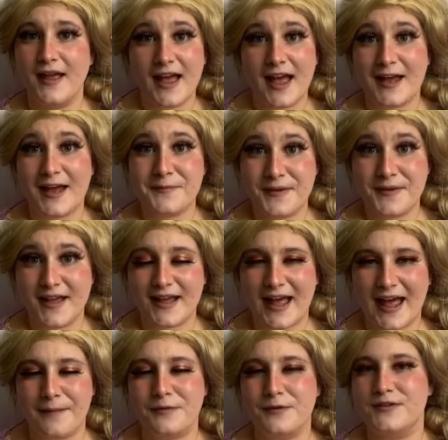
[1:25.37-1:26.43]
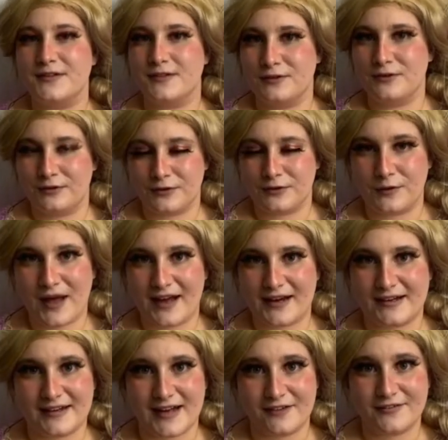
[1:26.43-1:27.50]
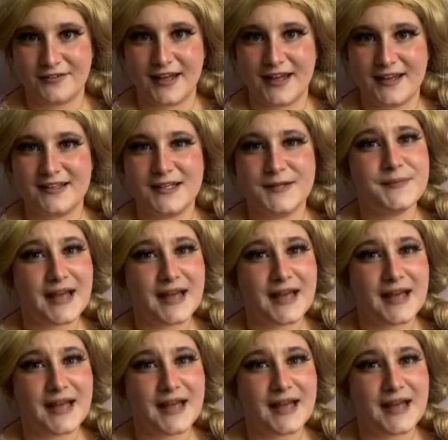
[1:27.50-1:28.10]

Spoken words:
And being able to know how to navigate them